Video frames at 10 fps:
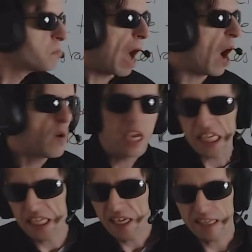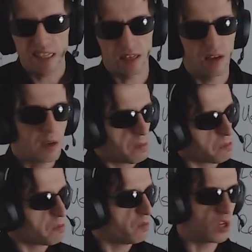How easy is it?
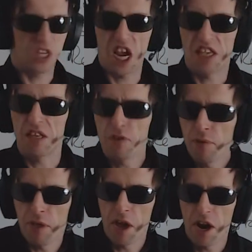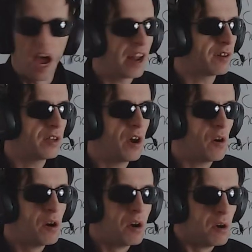Was Jason even there? I don't
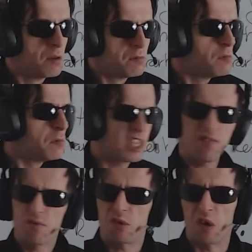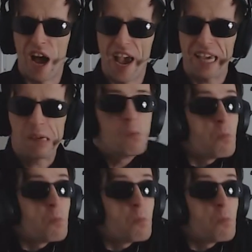know. Is he even trying?